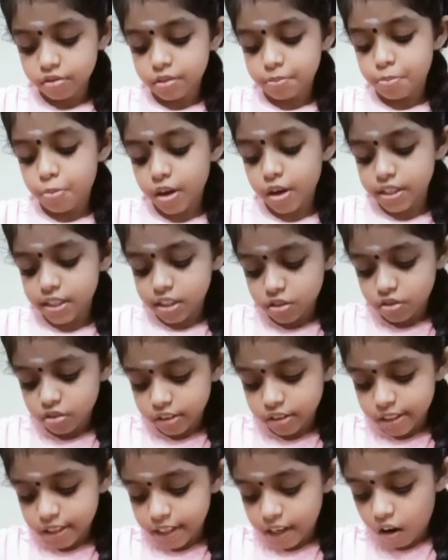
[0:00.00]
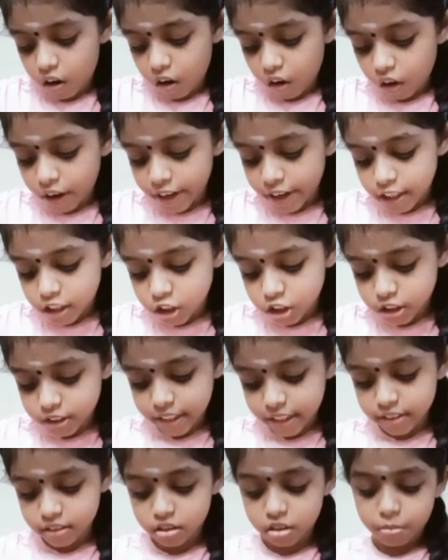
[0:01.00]
press it really hard to
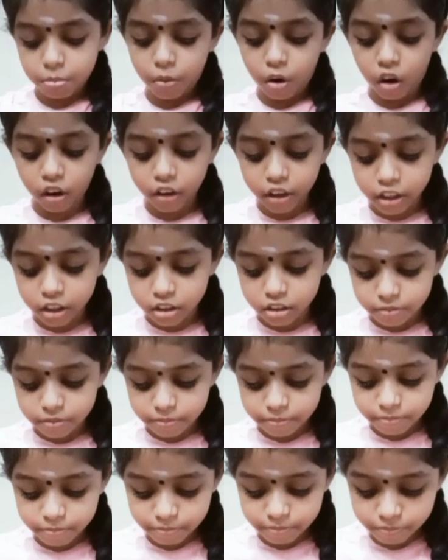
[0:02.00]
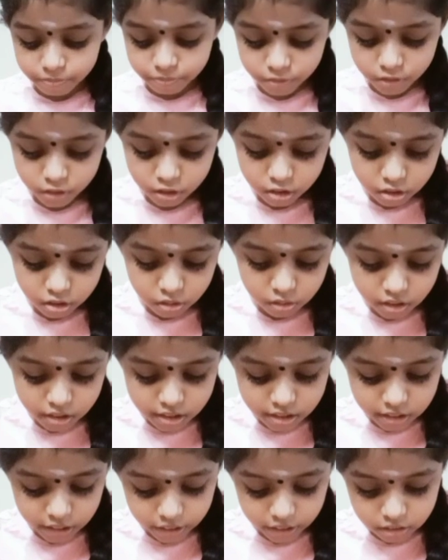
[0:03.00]
get the mark on the
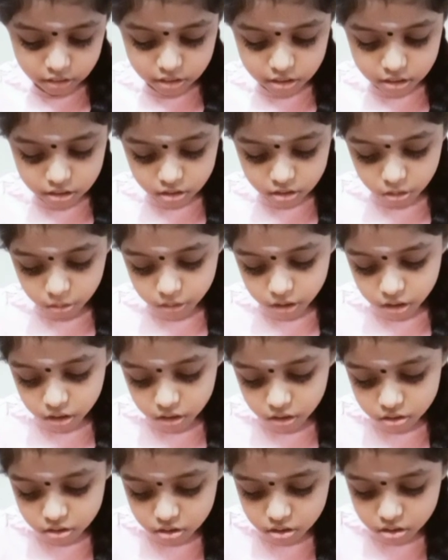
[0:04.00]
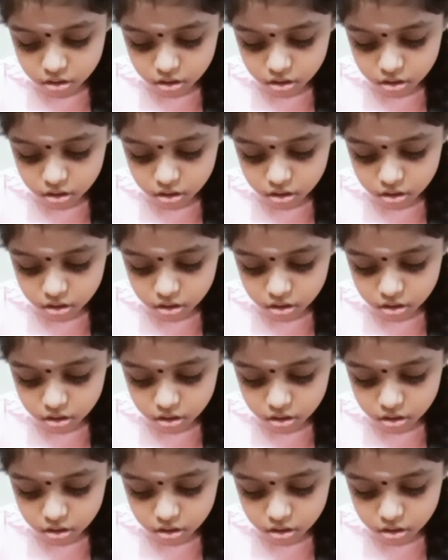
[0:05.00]
sides corners.